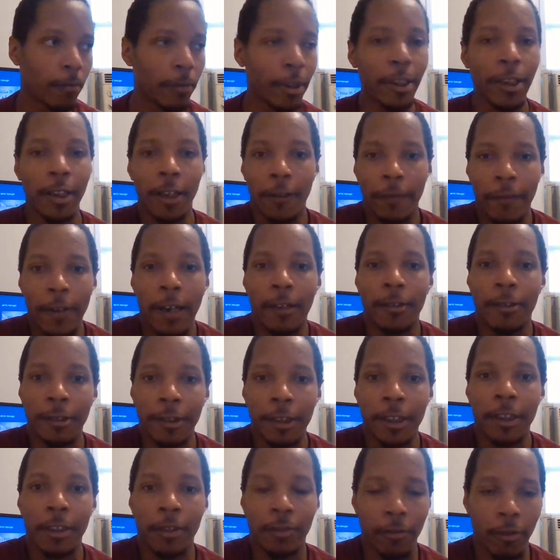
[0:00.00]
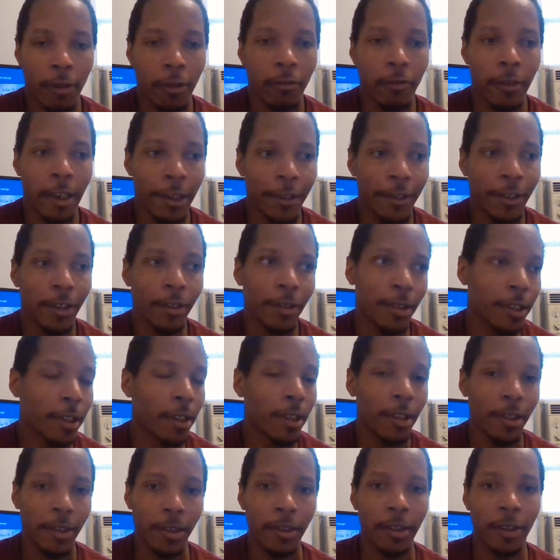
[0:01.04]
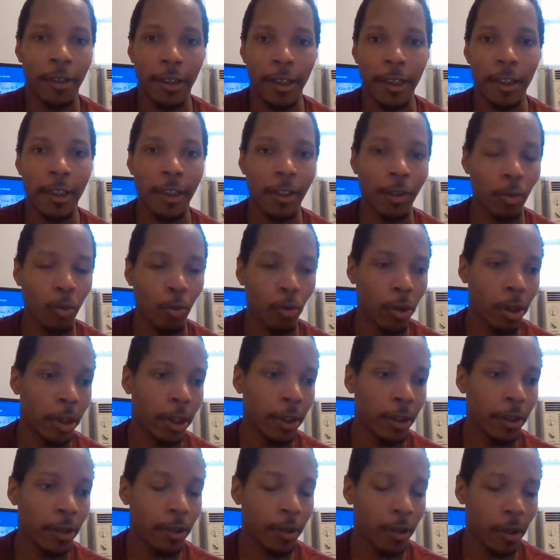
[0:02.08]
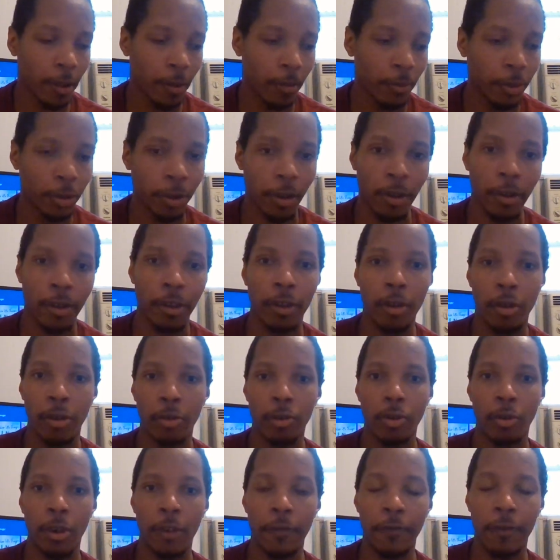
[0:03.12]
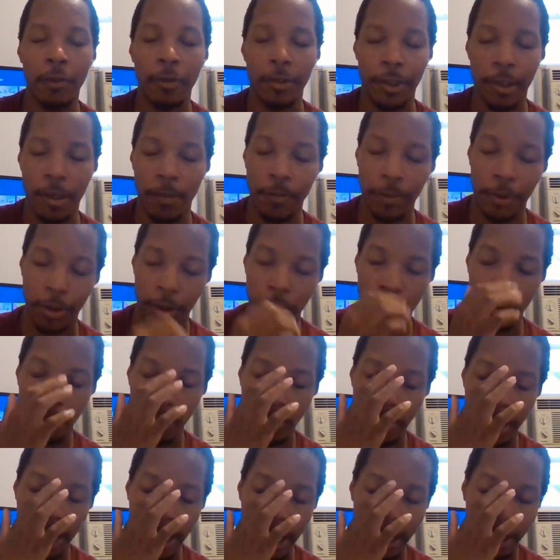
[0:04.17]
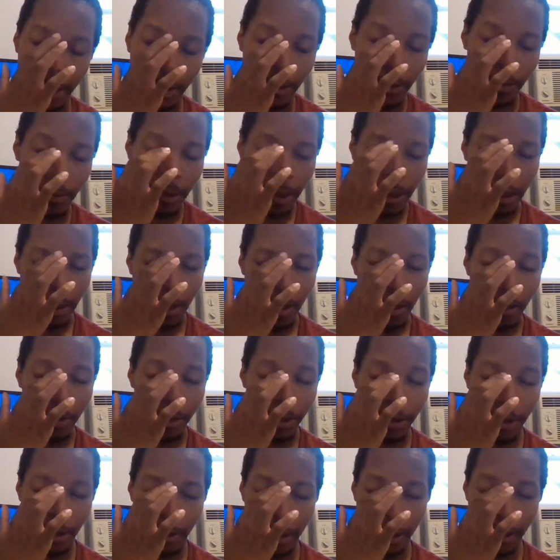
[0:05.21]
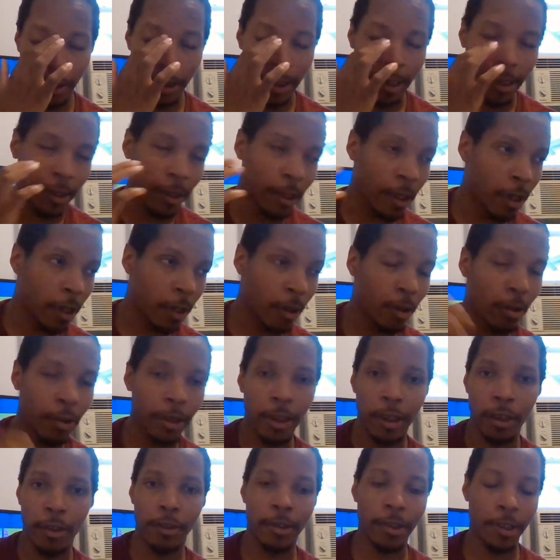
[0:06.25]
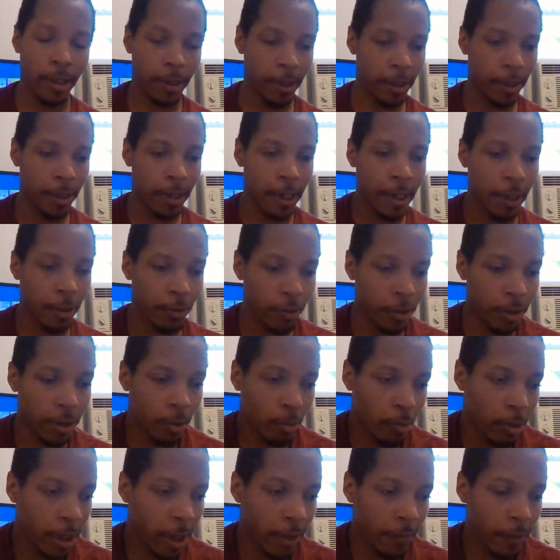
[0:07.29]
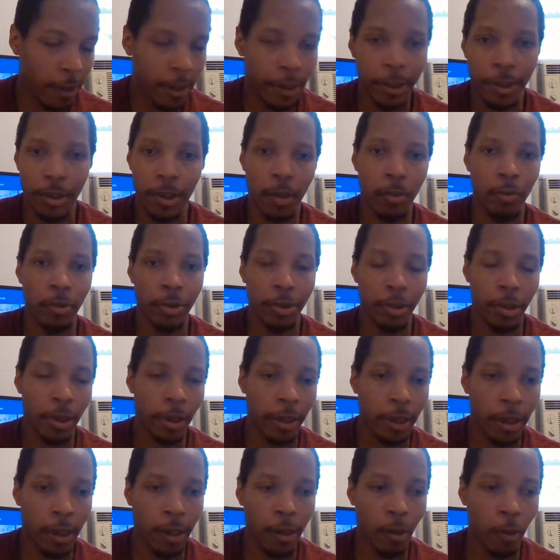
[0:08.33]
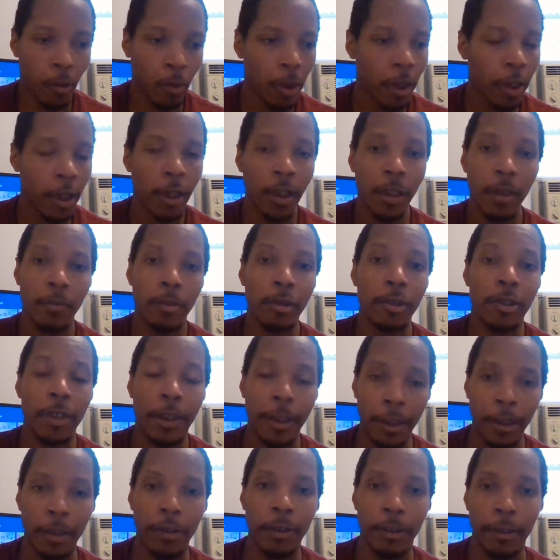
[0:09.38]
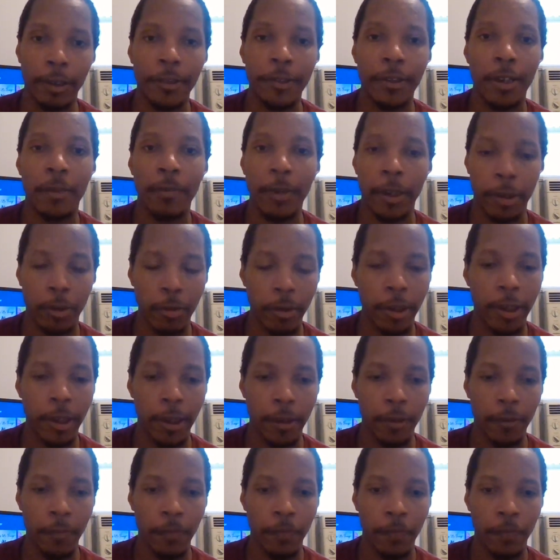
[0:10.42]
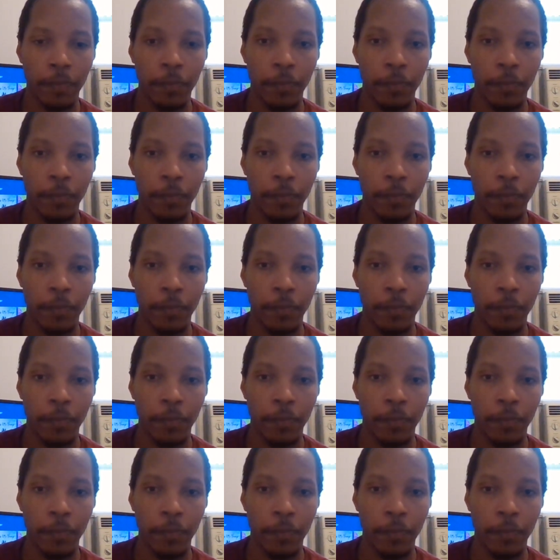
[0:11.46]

But, you know, Valentine's real reasons because, you know, he doesn't want Charlotte going off doing something stupid with Anna. So he's like, no, you know, it's kind of dangerous or whatever. I just don't want you to go. He's like, you know what, listen, I'll make you a deal.